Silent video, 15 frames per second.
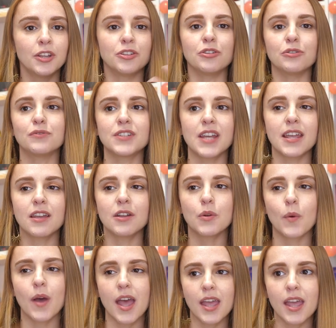you've taken
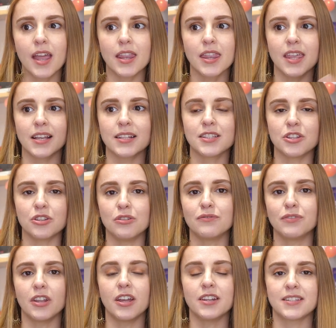away and things that
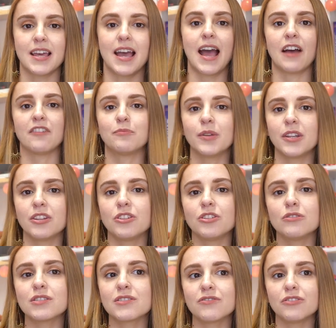you've learned that have been
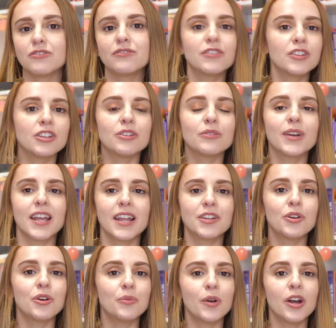useful for you
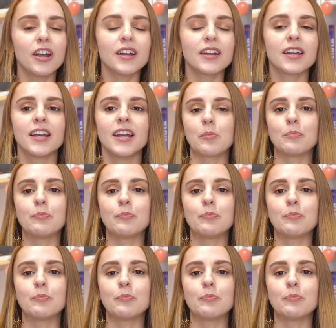in your work.